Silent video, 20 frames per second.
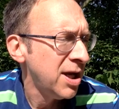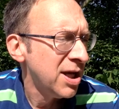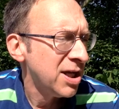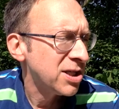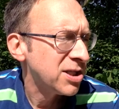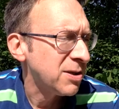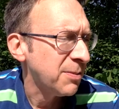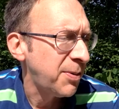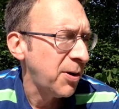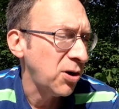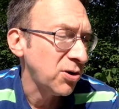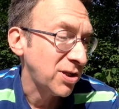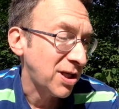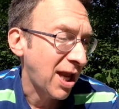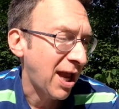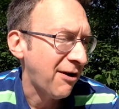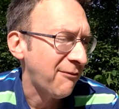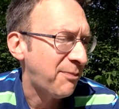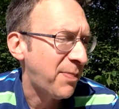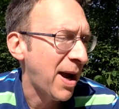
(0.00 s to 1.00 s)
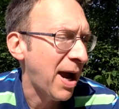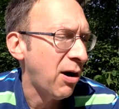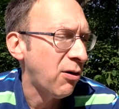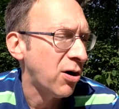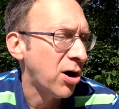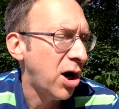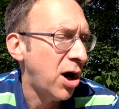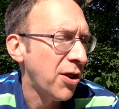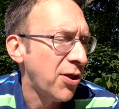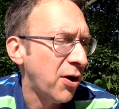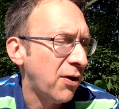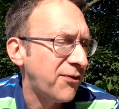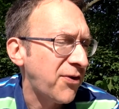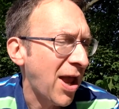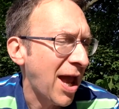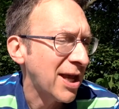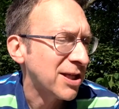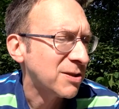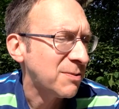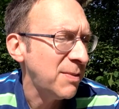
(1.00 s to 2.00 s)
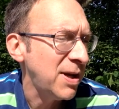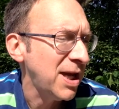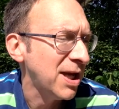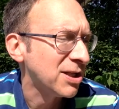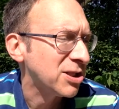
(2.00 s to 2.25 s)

Supposed to have power, although if you ask me,